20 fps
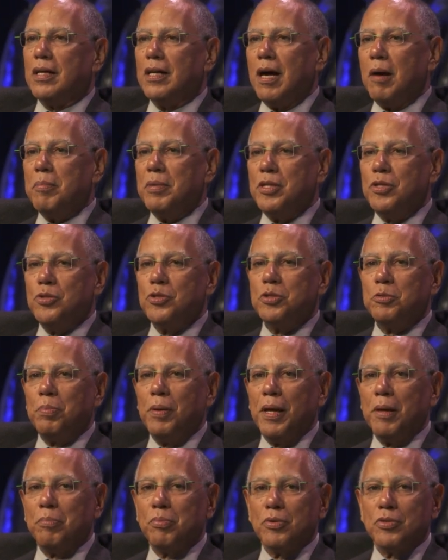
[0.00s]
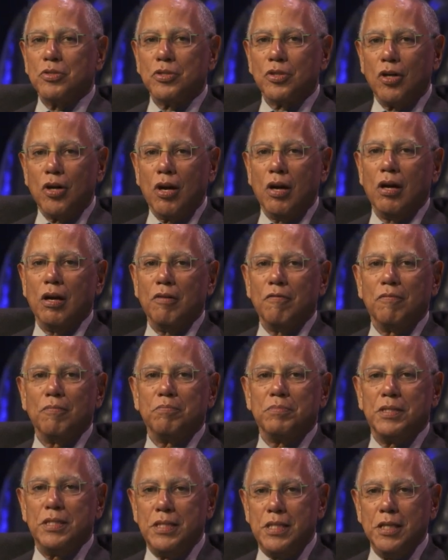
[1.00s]
I mean, newspapers
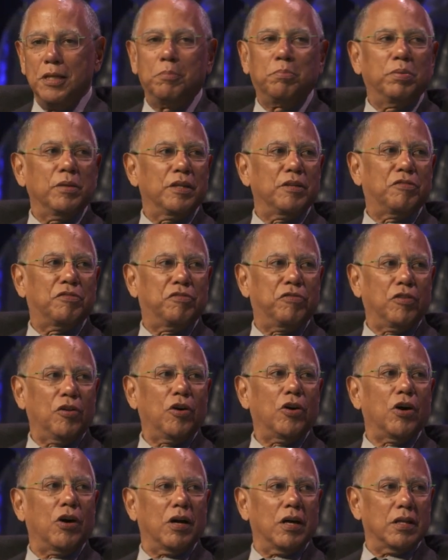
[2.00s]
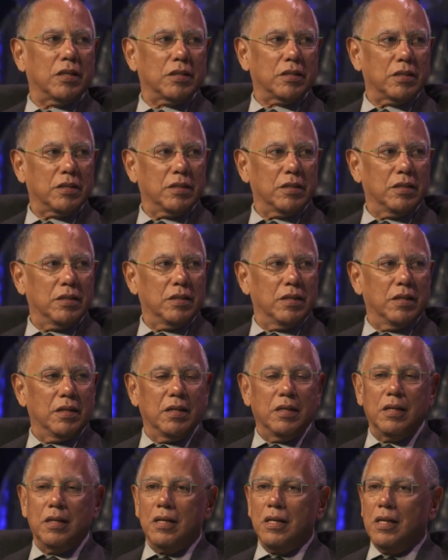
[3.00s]
are deeply flawed.
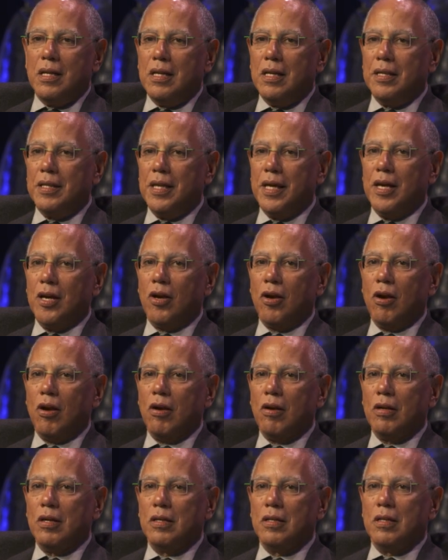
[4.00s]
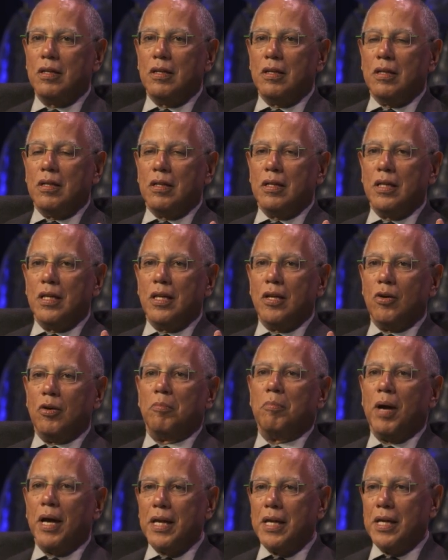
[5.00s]
They are, you know,
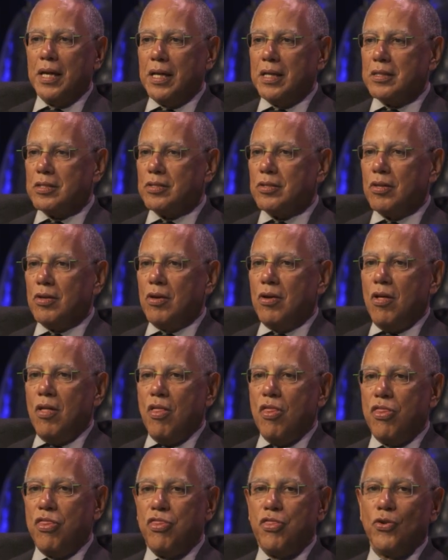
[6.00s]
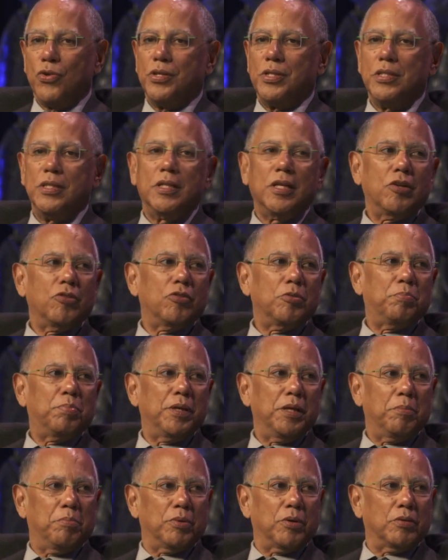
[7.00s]
in my case, 1,300
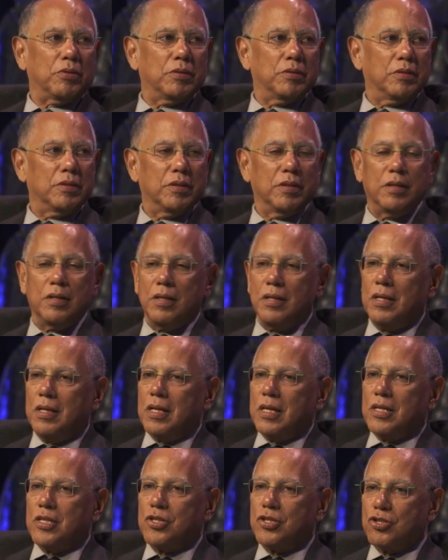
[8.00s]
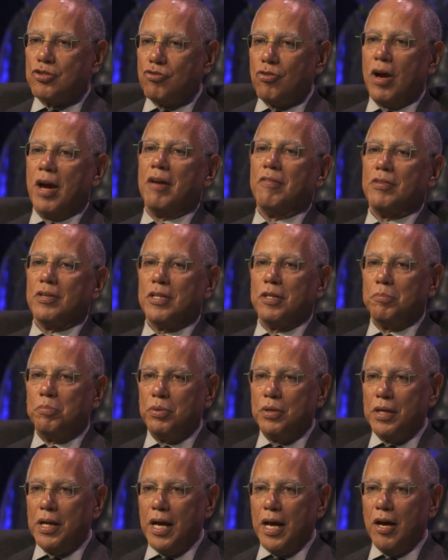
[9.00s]
people striving to
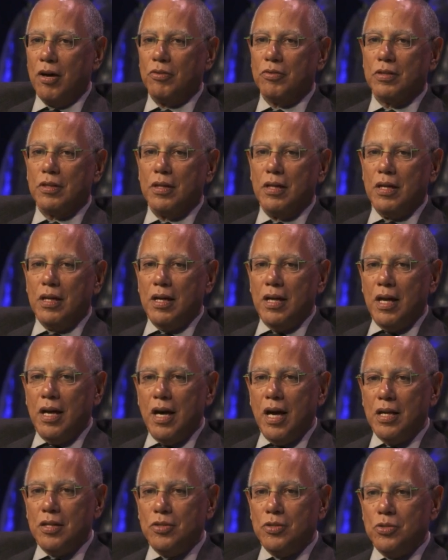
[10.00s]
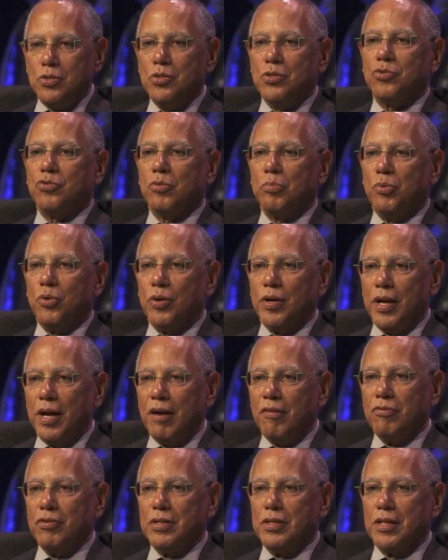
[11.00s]
put out a news report
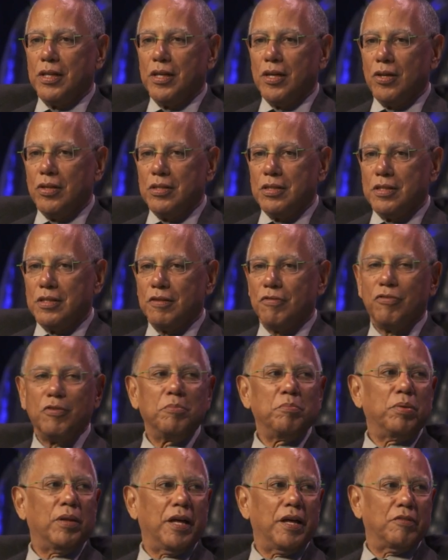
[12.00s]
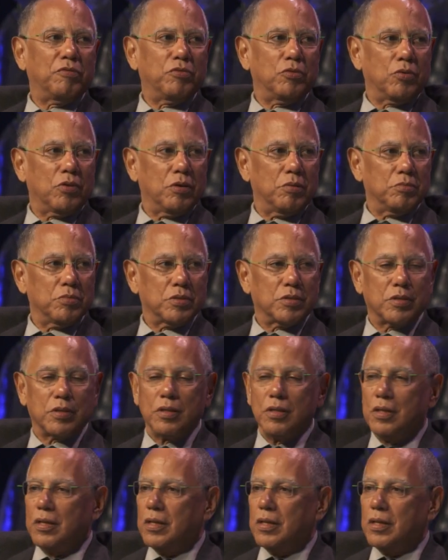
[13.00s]
every day on different platforms.